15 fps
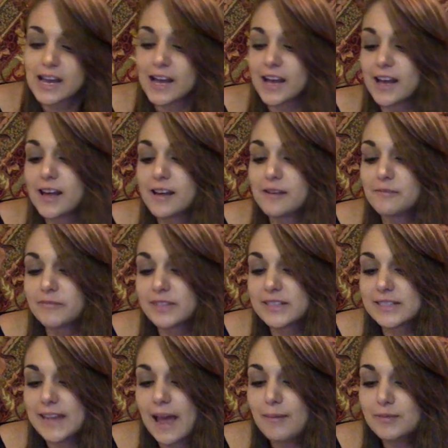let's
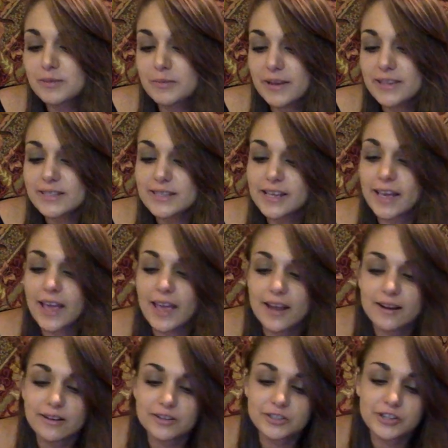dab some isolate, and
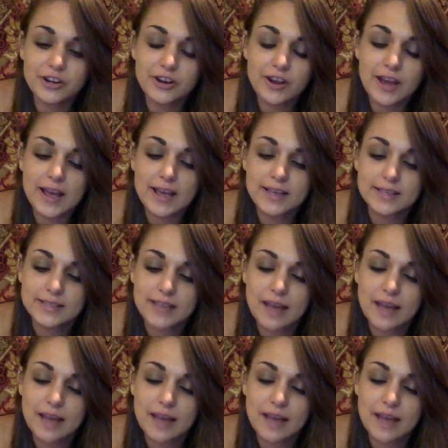I'll show you guys